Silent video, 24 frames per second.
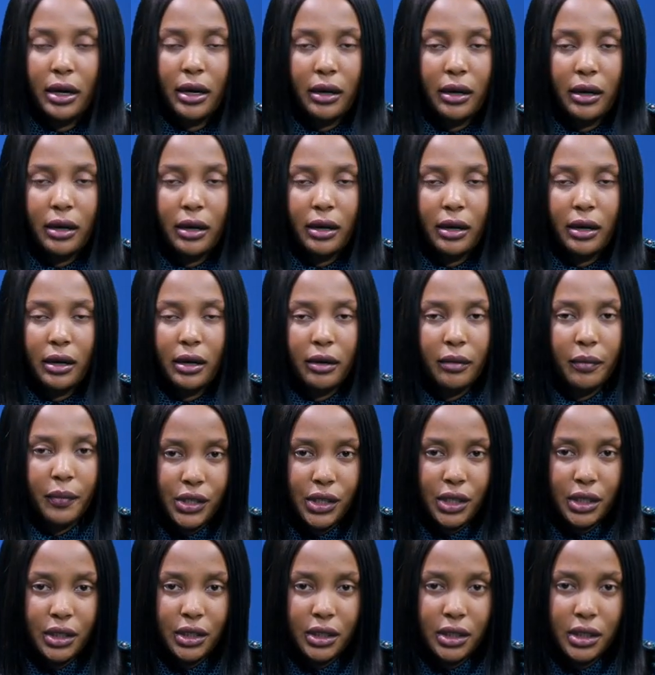I am
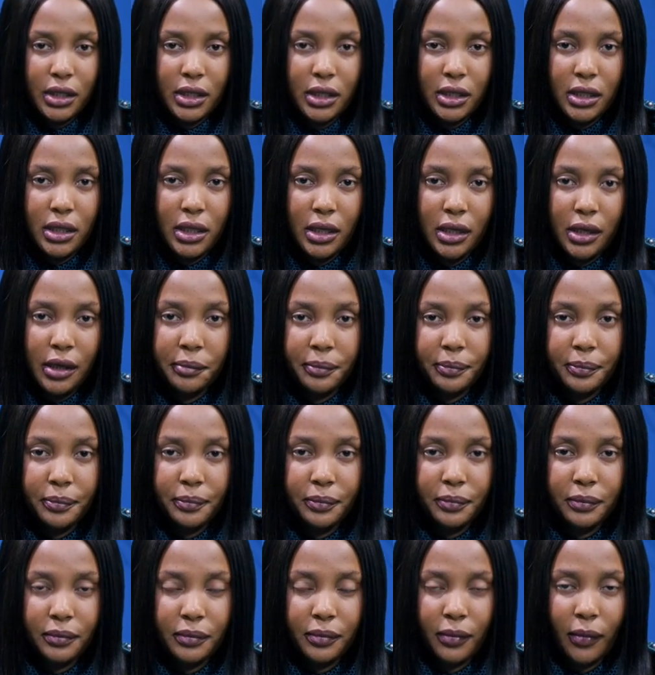Patient Sidi.
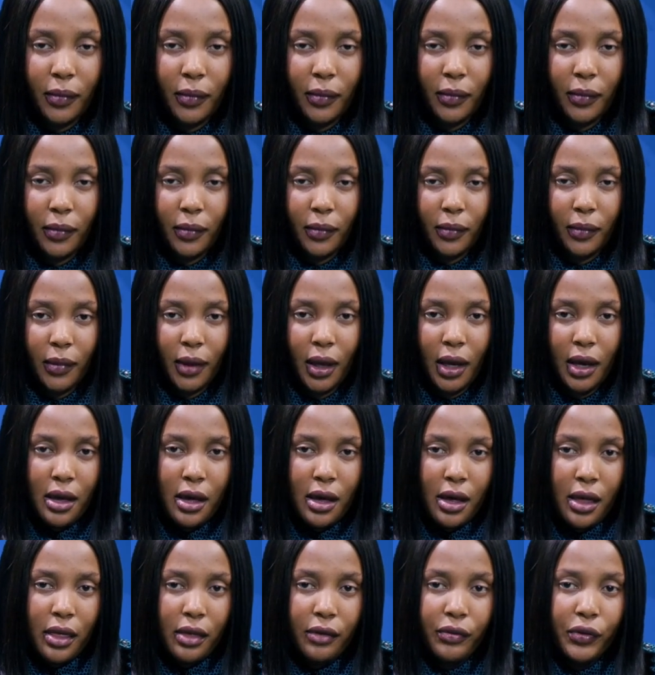
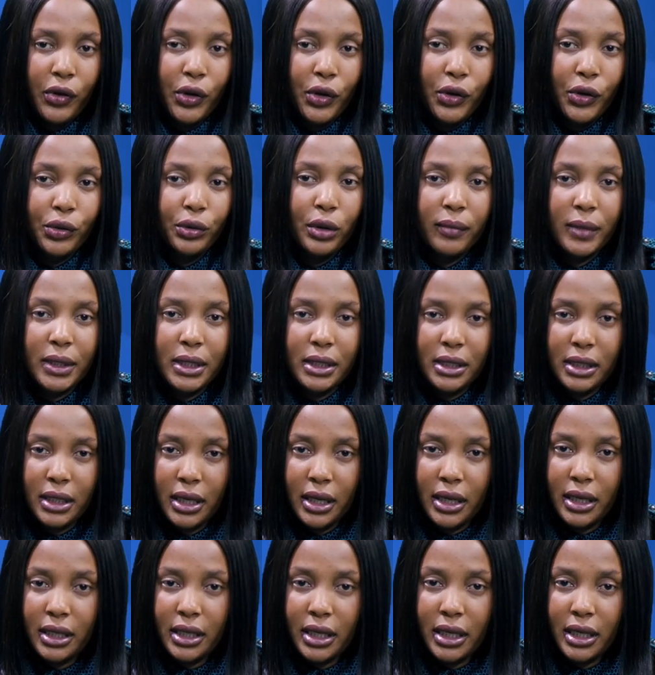The federal government
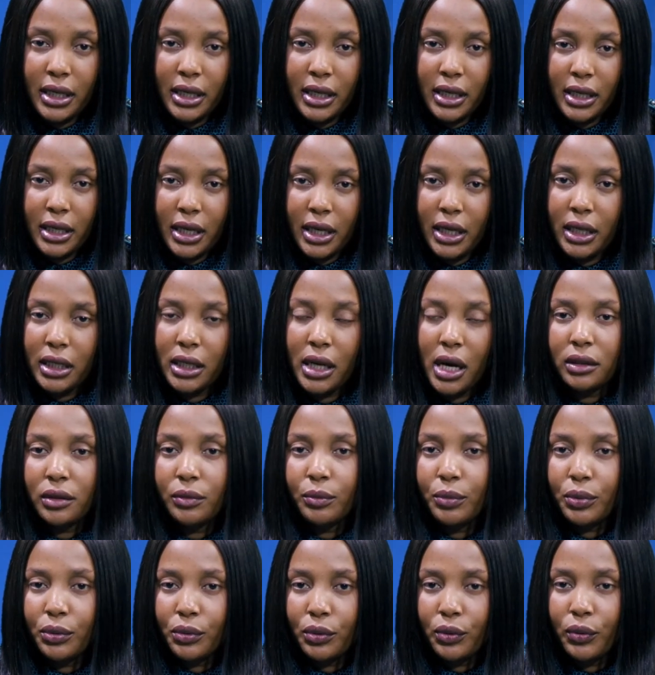said it had
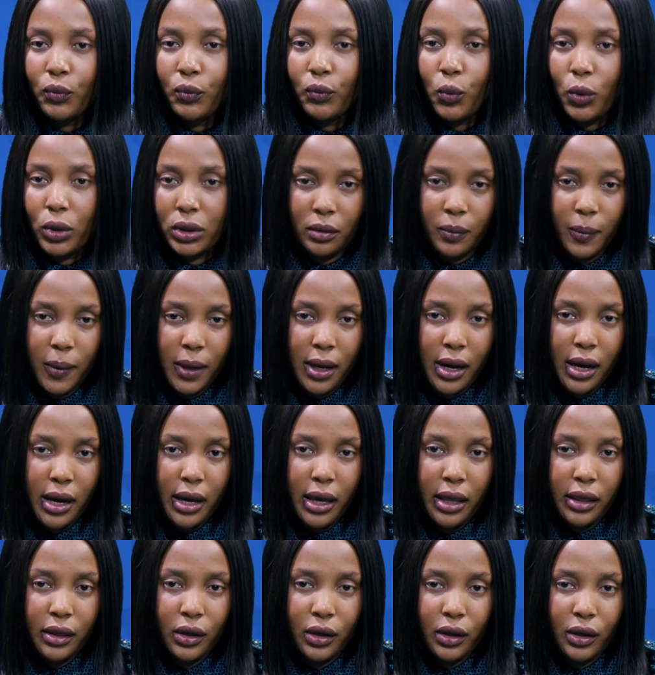improved water
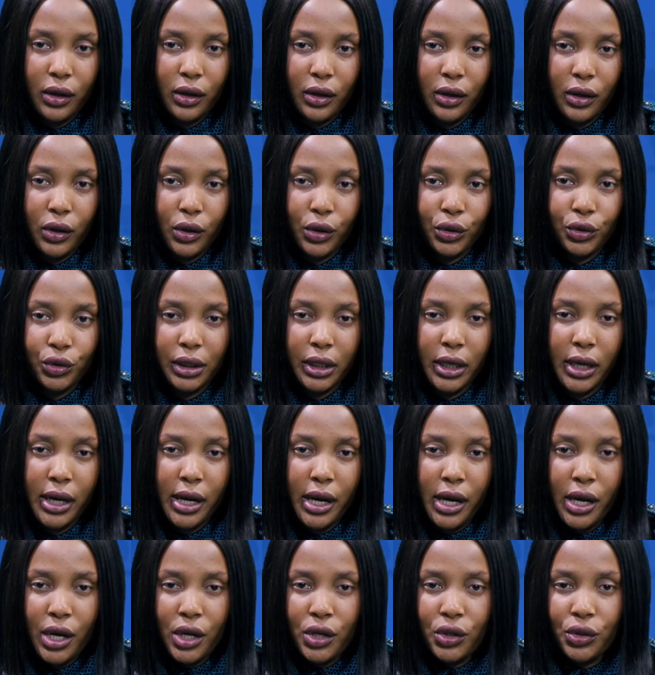supply in the country
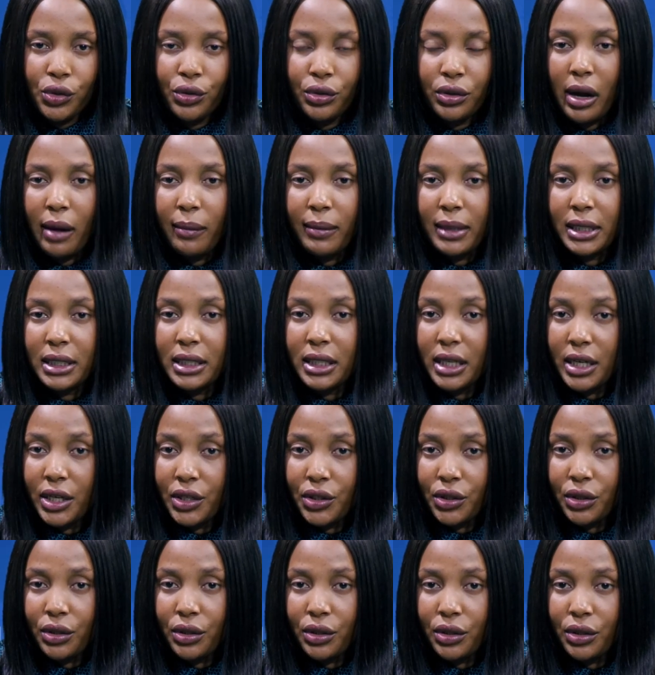through the
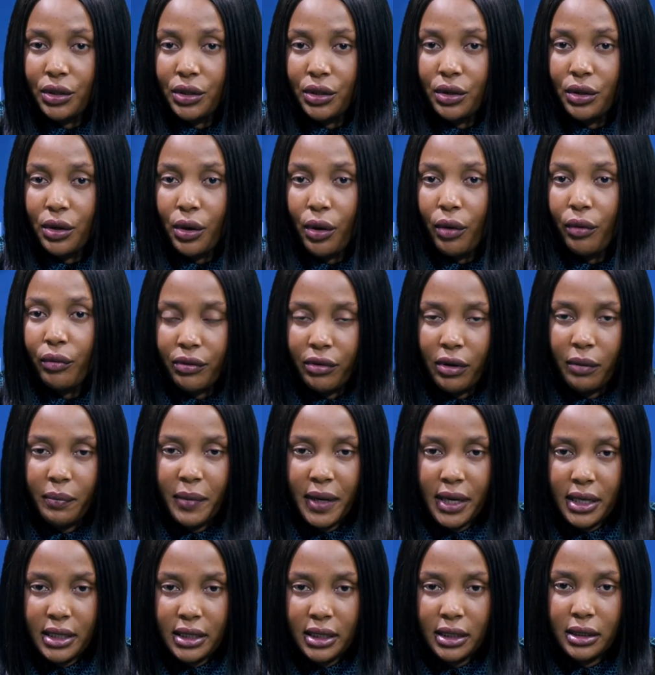rehabilitation of river
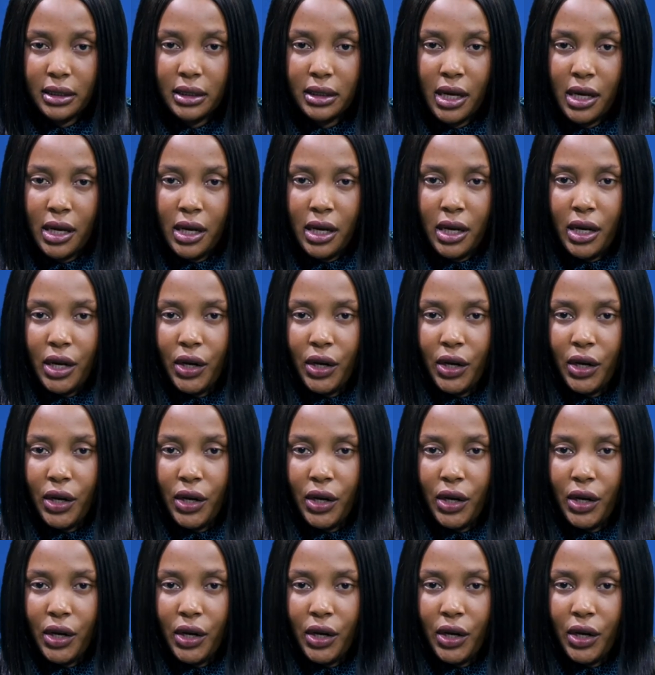basins.